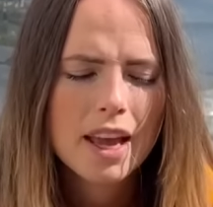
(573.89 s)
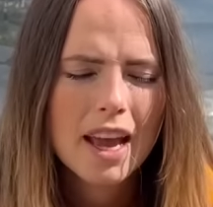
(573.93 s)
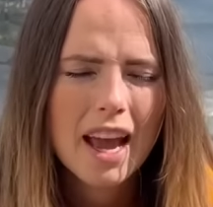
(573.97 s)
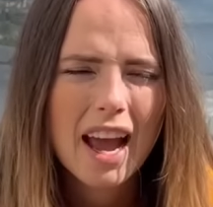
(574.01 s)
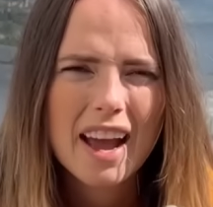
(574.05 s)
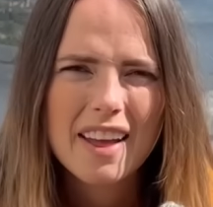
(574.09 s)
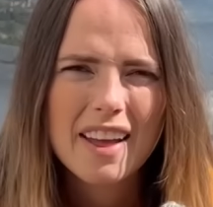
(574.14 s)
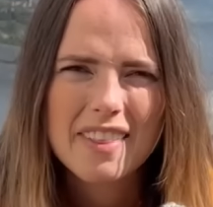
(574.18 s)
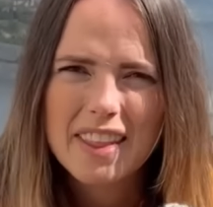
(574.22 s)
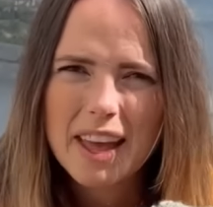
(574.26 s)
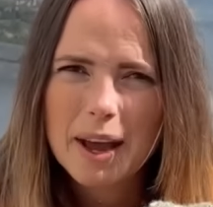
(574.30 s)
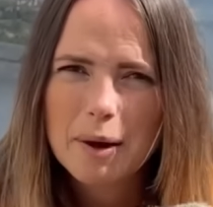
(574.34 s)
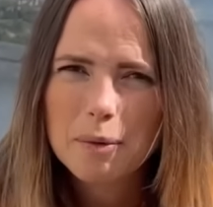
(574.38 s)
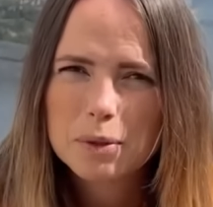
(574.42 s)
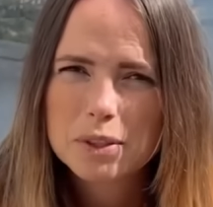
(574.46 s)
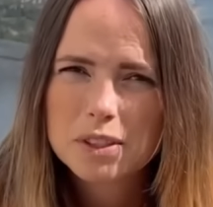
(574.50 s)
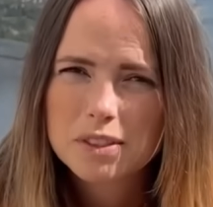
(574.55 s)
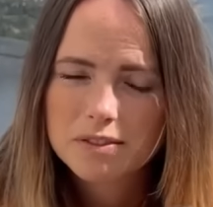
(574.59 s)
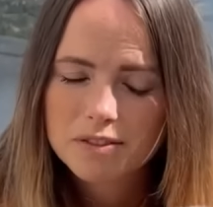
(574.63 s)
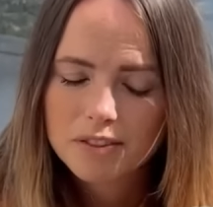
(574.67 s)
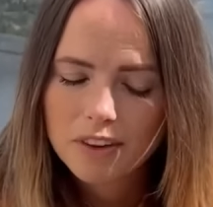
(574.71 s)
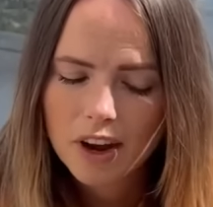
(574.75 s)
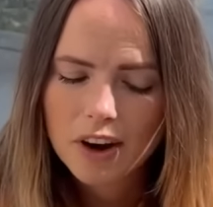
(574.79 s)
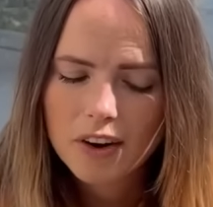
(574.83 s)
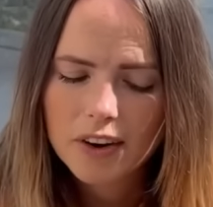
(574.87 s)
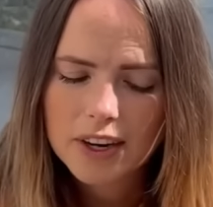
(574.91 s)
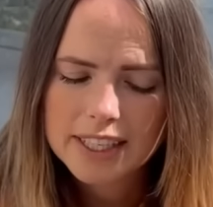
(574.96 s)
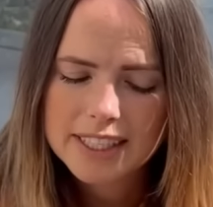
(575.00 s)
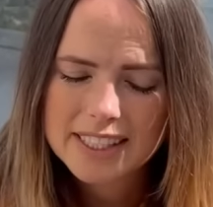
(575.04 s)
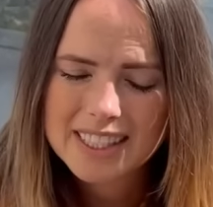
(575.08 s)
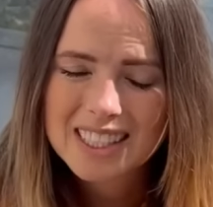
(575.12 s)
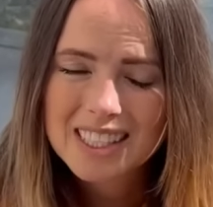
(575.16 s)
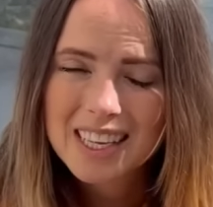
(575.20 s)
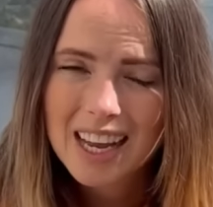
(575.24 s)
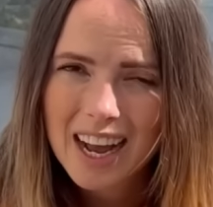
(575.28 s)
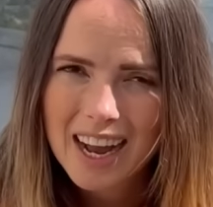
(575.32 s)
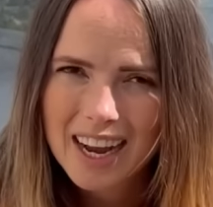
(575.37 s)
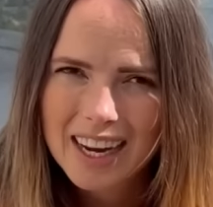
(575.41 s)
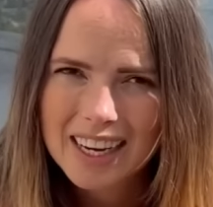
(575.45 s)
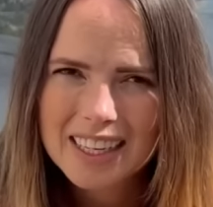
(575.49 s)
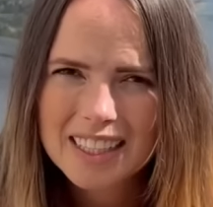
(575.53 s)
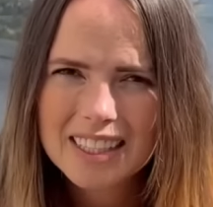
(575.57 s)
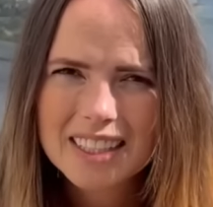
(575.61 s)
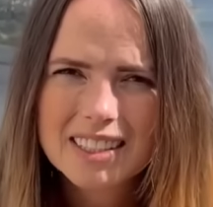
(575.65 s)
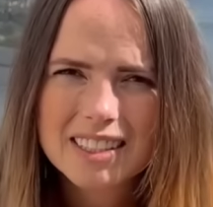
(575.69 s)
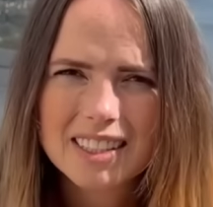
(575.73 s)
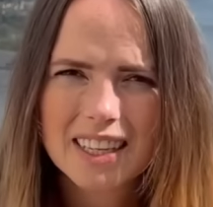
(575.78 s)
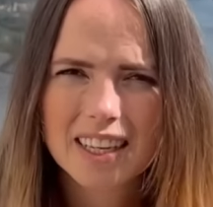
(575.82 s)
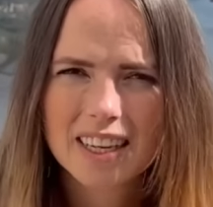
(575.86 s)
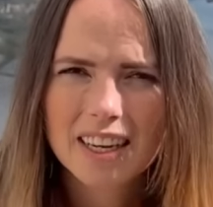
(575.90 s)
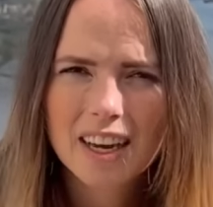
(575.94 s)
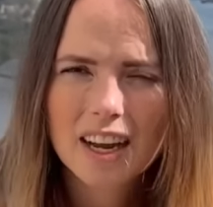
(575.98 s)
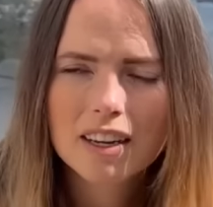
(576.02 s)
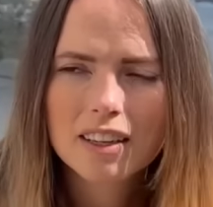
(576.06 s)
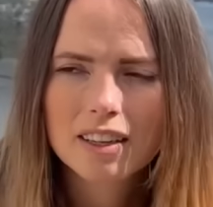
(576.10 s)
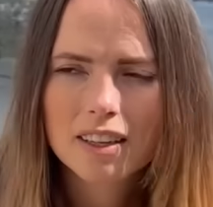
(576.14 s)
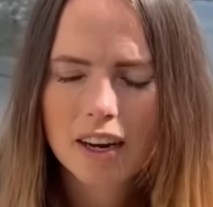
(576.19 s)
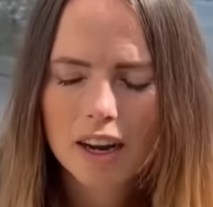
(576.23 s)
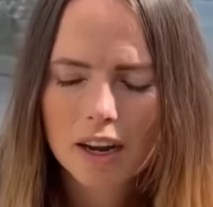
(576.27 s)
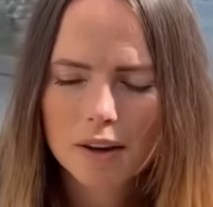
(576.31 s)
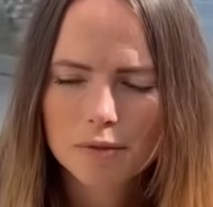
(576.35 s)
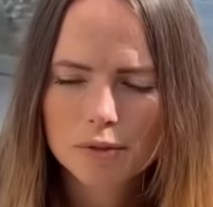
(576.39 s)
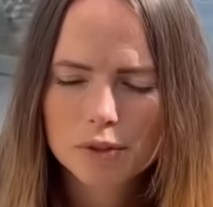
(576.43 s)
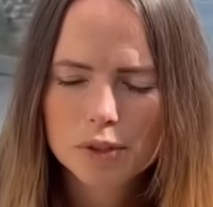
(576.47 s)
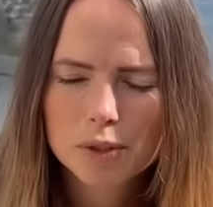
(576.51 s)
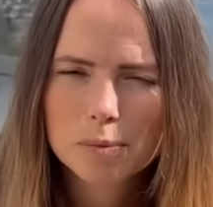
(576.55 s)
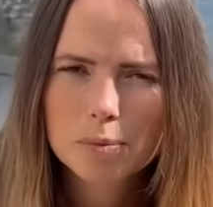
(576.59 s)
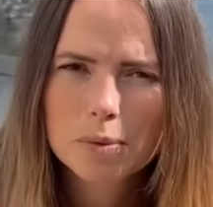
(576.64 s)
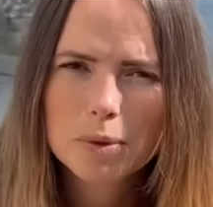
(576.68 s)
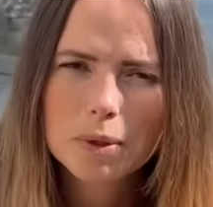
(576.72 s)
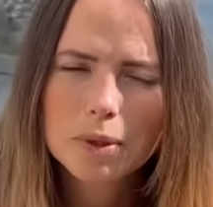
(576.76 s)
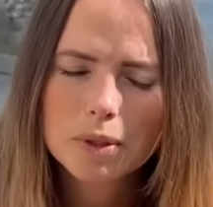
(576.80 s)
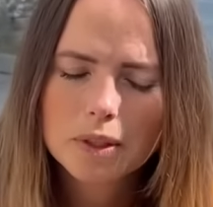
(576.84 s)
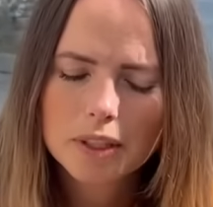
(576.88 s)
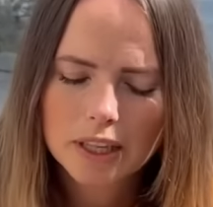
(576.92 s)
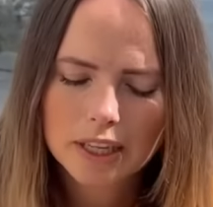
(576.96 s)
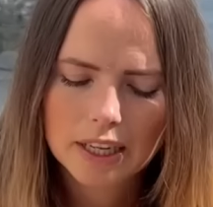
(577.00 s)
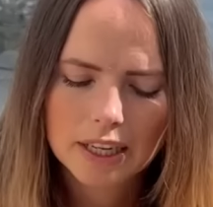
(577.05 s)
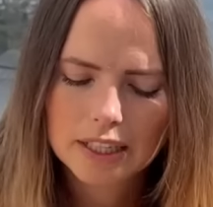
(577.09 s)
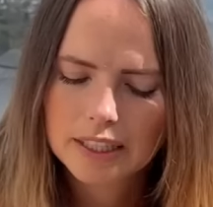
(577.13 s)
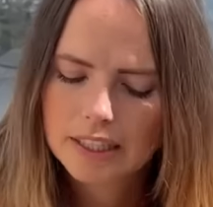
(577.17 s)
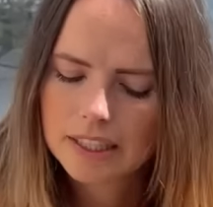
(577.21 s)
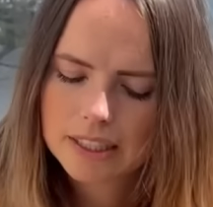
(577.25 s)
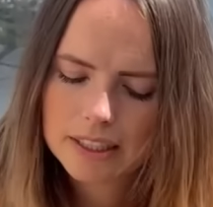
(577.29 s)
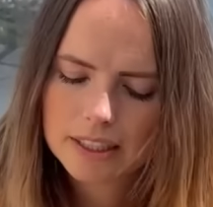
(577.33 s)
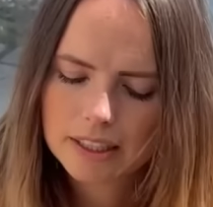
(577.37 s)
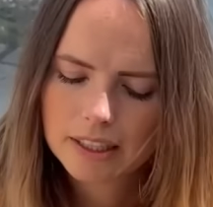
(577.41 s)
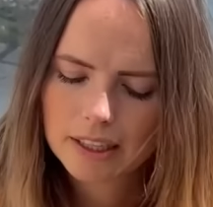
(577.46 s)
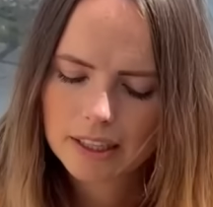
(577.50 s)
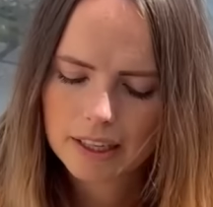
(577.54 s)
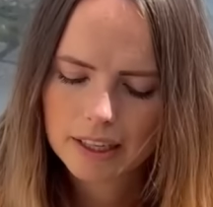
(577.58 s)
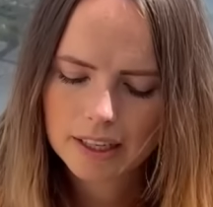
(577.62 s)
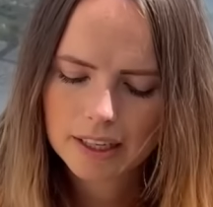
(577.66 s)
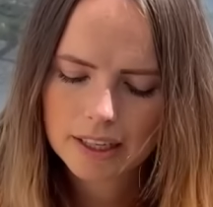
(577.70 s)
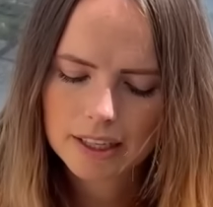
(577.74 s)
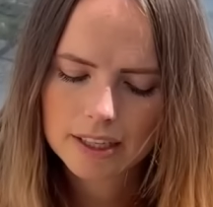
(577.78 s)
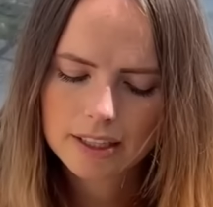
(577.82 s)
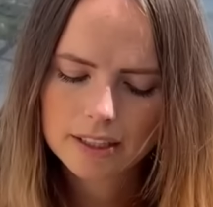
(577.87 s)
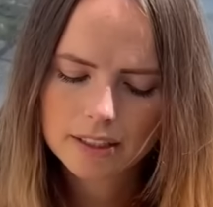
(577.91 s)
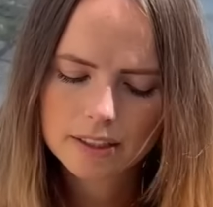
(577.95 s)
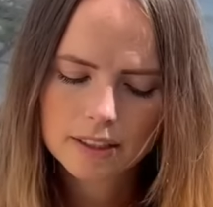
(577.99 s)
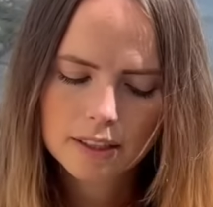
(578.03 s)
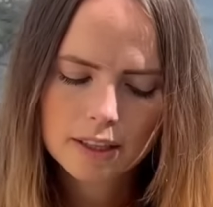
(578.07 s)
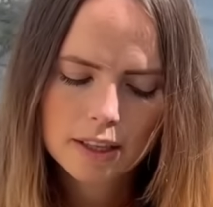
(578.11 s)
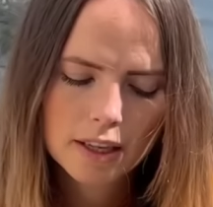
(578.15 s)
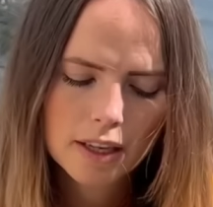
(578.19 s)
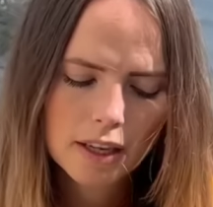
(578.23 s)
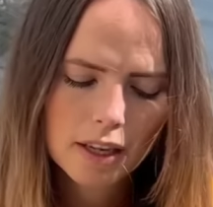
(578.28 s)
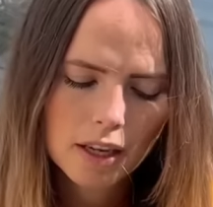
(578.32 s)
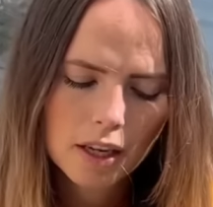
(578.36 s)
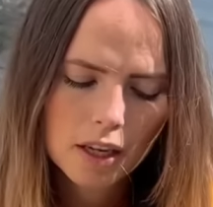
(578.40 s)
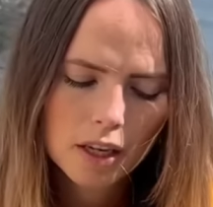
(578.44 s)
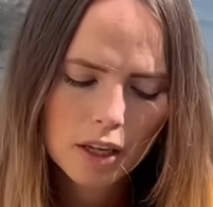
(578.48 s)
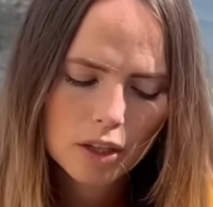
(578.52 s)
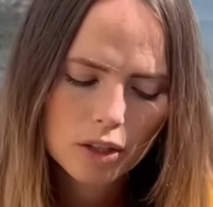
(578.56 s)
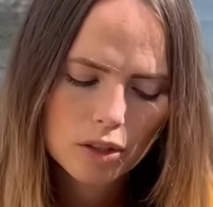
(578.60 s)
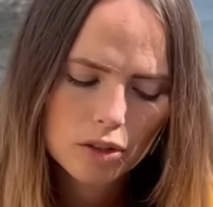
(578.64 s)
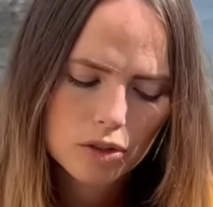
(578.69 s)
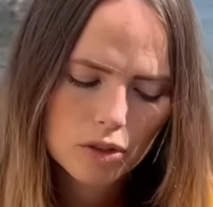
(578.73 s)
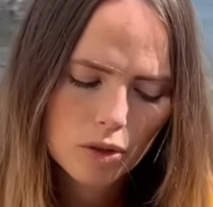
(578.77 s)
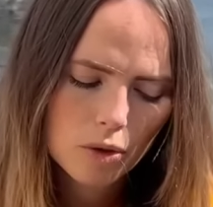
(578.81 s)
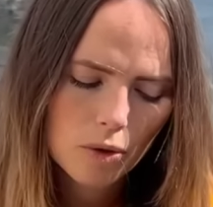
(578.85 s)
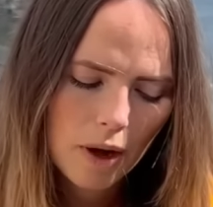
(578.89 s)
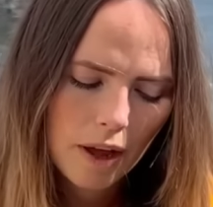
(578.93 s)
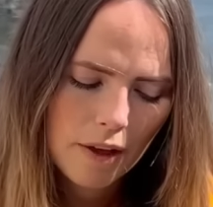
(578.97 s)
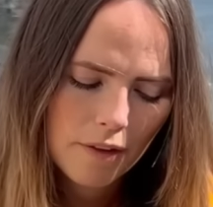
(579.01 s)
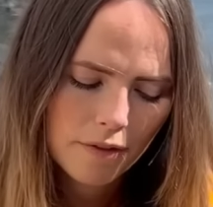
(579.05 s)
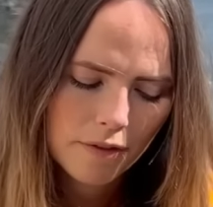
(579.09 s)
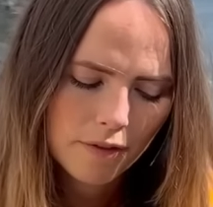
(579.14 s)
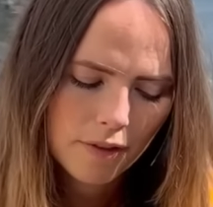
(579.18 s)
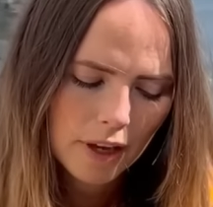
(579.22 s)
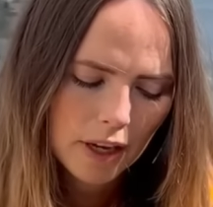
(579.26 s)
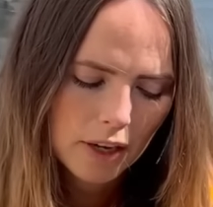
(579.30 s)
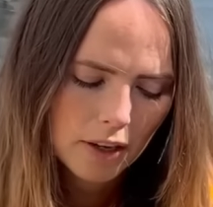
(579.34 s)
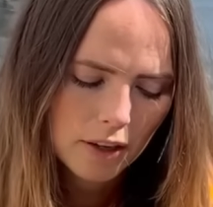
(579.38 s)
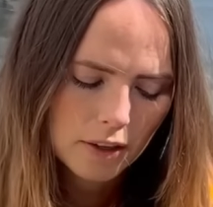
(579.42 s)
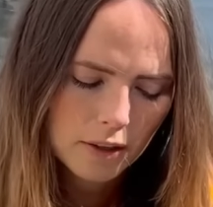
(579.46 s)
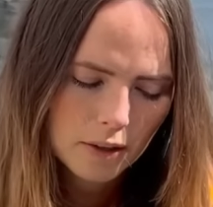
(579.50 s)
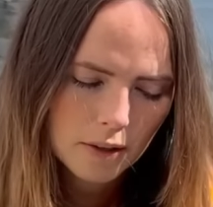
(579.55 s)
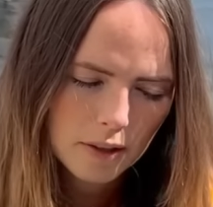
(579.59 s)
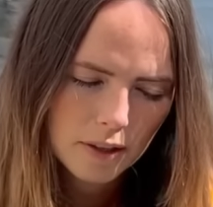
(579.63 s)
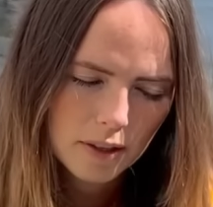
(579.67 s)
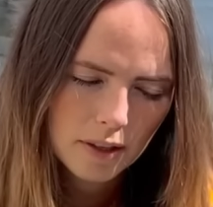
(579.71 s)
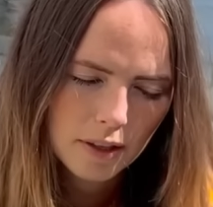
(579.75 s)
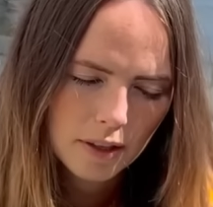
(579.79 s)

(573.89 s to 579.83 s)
And that was very tight and uncomfortable and I didn't like it. So I figured,